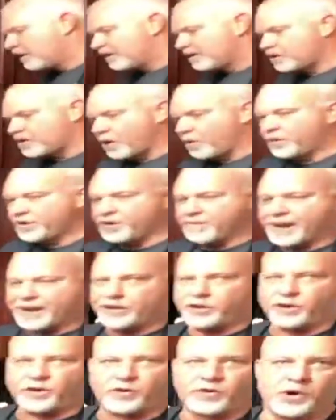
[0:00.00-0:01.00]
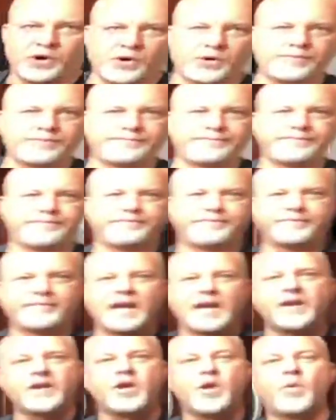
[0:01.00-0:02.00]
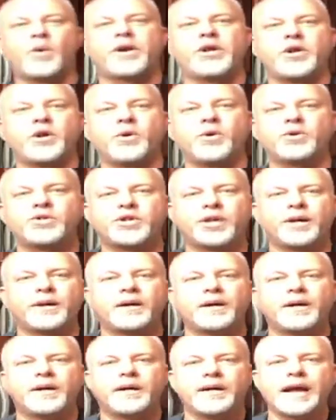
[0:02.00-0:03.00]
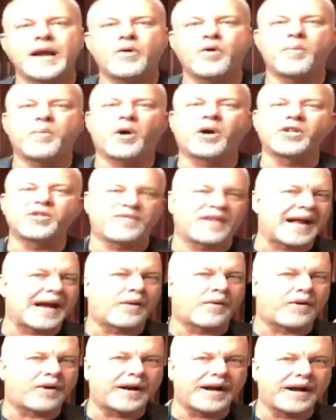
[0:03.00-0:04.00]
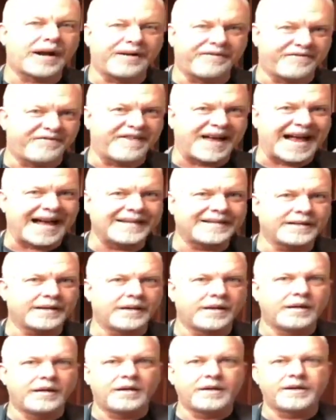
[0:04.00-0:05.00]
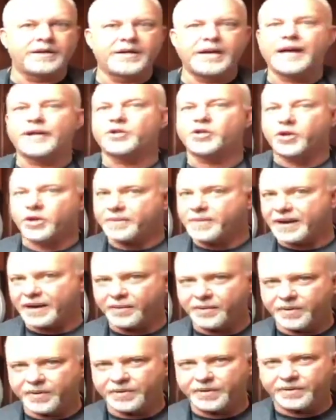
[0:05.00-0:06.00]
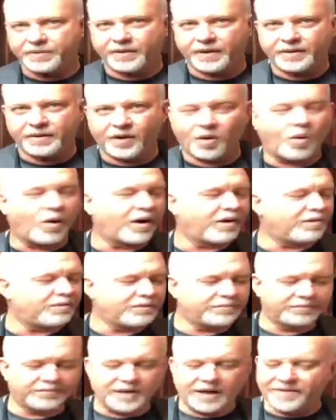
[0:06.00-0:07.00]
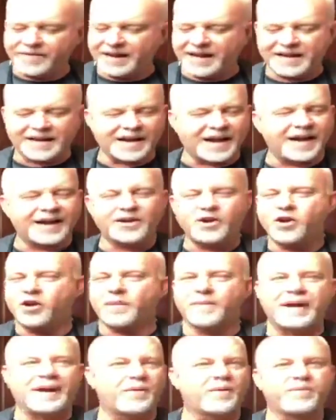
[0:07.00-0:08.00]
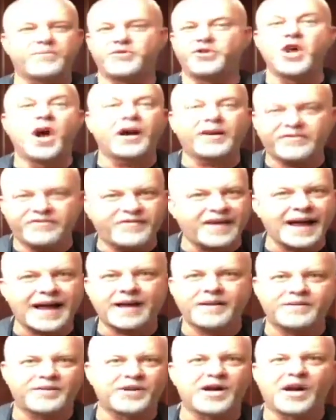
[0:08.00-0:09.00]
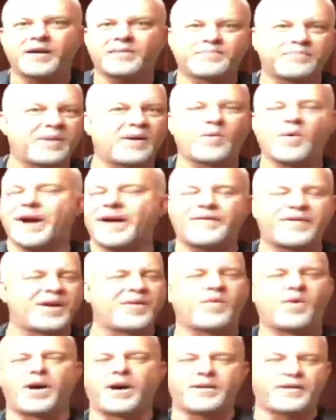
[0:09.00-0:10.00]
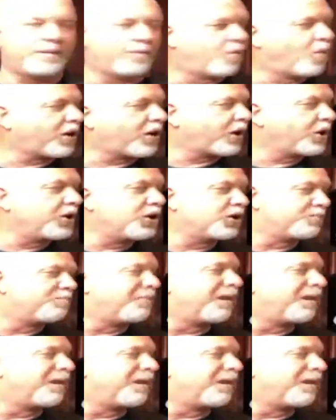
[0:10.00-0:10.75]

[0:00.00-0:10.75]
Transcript: So when you make your roux, you want to use equal parts flour and fat. Yes, you can make it with oil of any kind. You can make it with duck fat, whatever you want. We're going to use